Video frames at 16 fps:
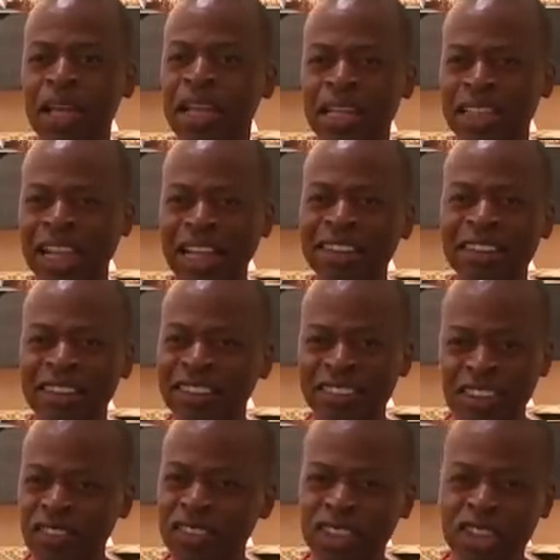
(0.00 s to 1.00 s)

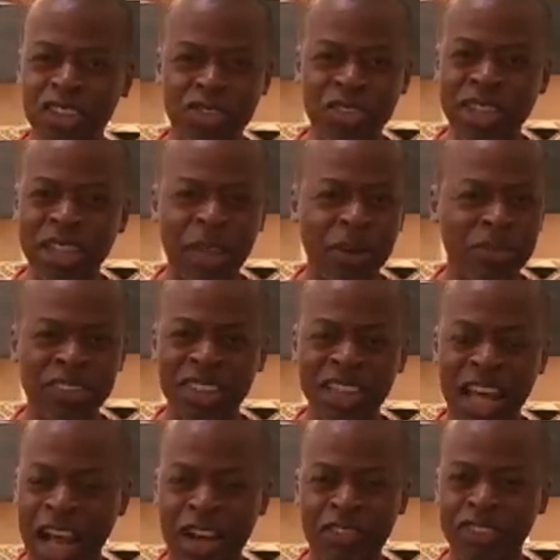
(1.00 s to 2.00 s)
1973, I was in
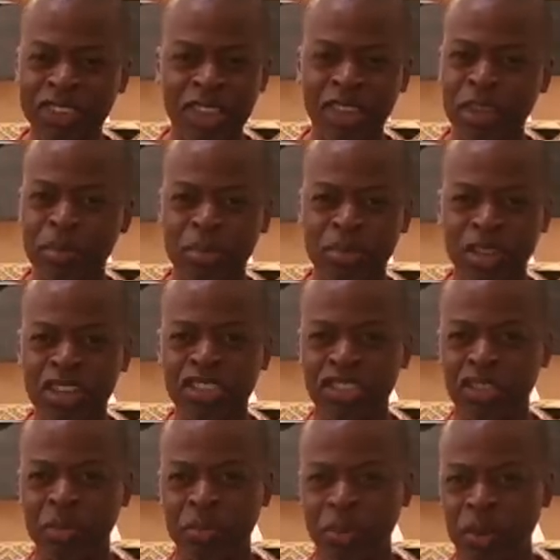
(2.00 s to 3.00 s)
the African Liberation
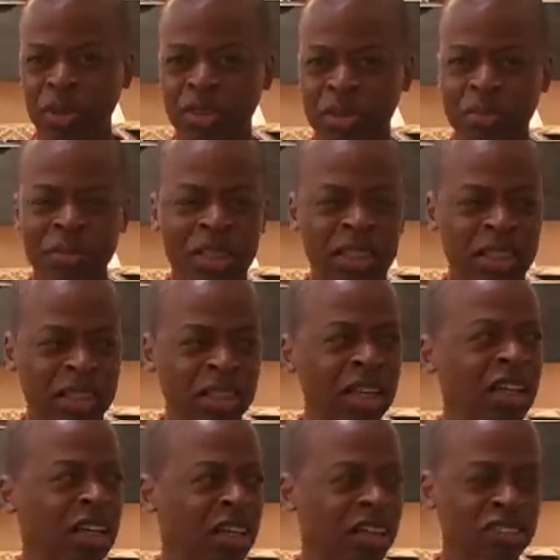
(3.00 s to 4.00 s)
Support Committee,
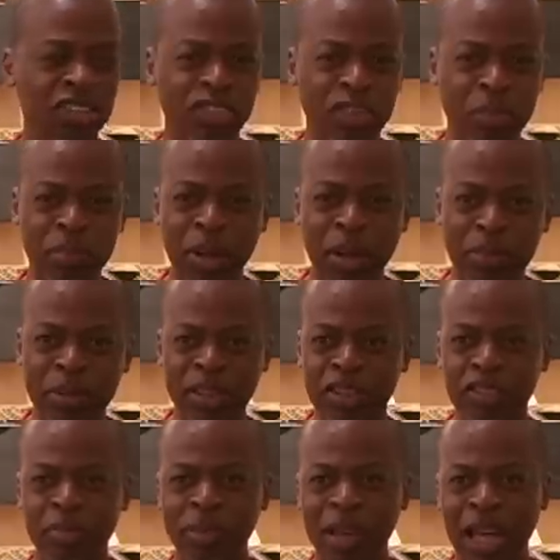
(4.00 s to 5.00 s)
the Republic
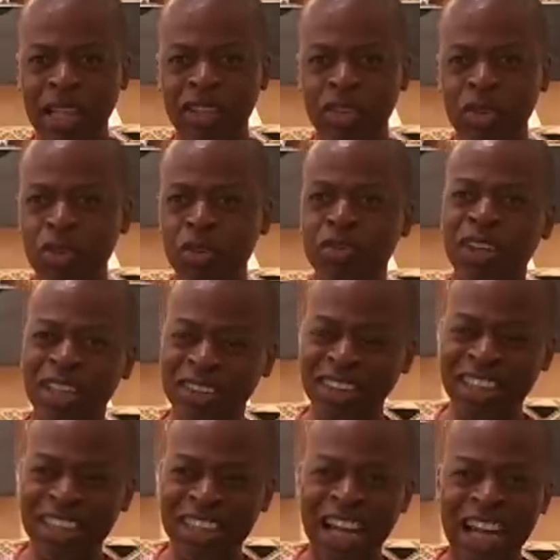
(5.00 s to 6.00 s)
of Black Youth, the
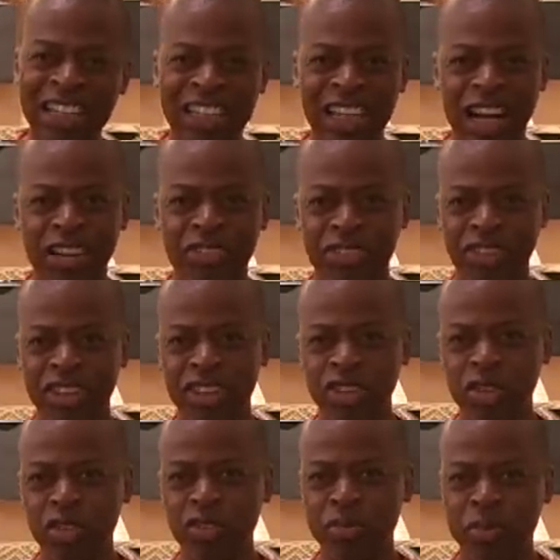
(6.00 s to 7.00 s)
United African
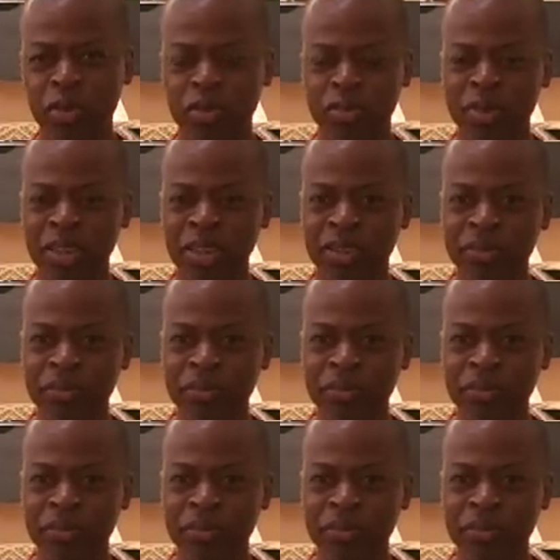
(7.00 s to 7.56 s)
Youth Movement.